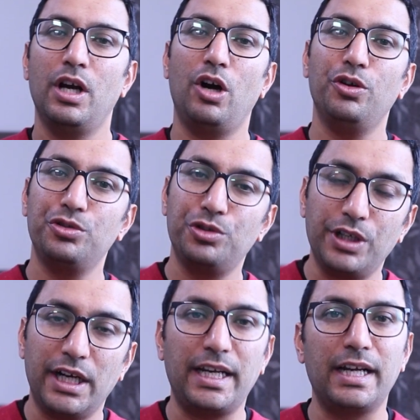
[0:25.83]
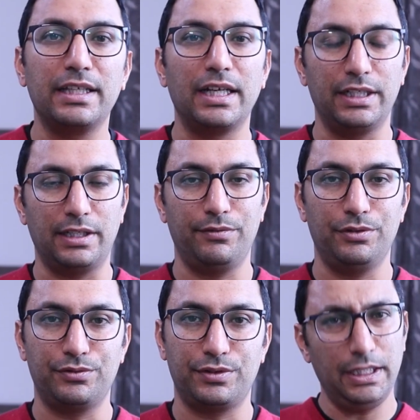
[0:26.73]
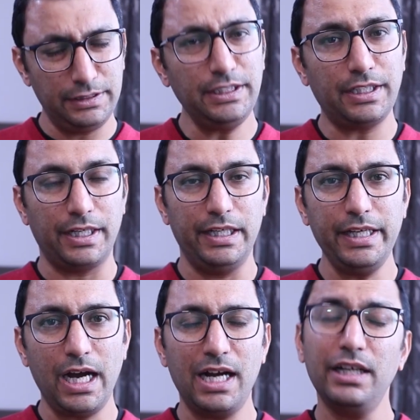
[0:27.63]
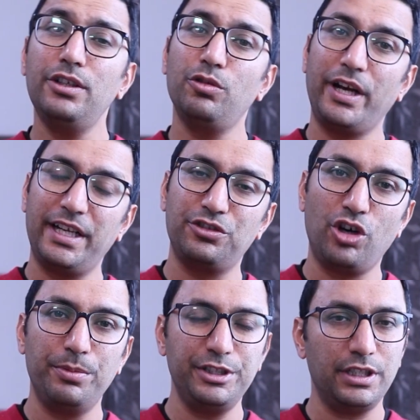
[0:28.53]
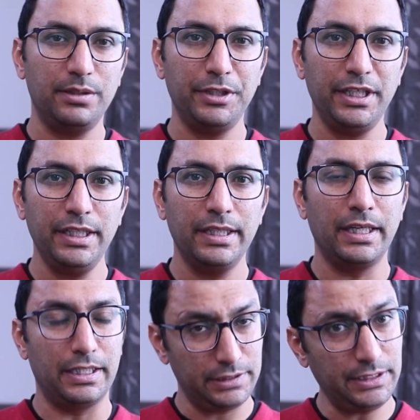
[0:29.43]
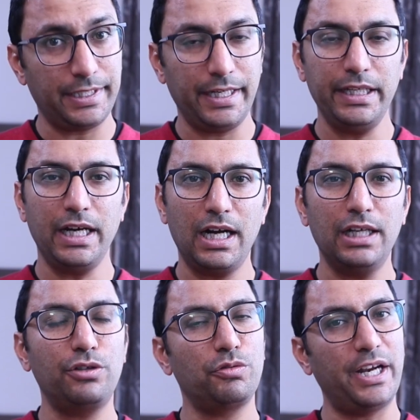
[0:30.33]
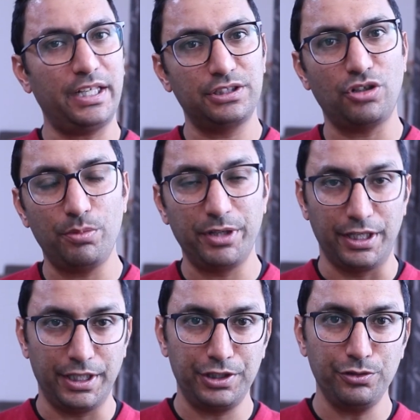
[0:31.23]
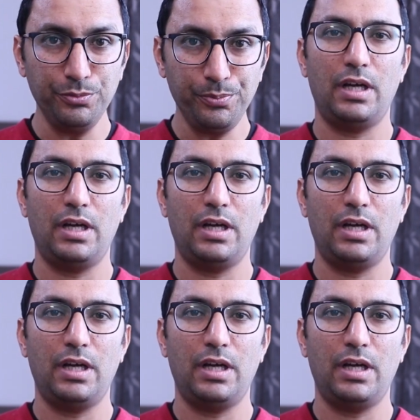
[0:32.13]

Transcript: How you should attend the interviews? Is it really hard to get a job in Germany? Is it really hard to get a job in EU?